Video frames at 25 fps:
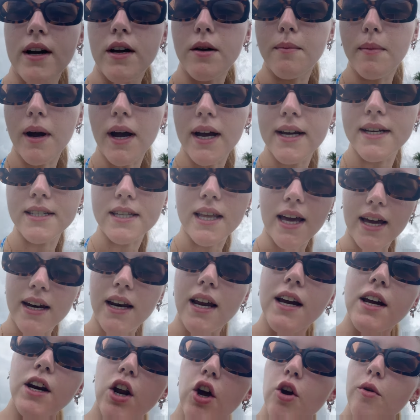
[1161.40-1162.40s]
could buy because they had
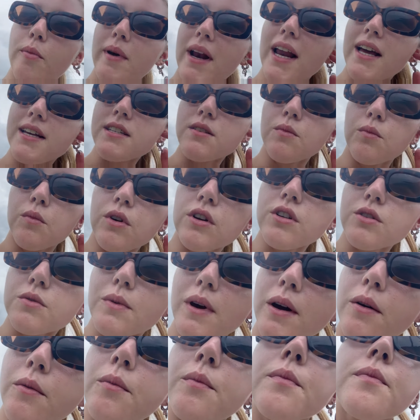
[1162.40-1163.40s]
like an opalescent one as
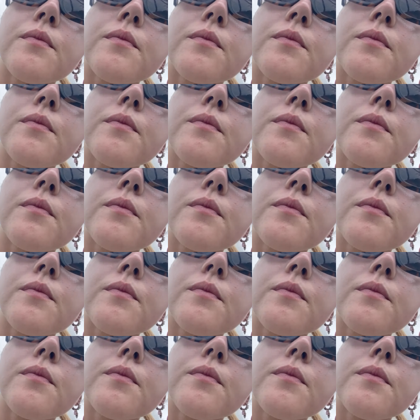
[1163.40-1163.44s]
well.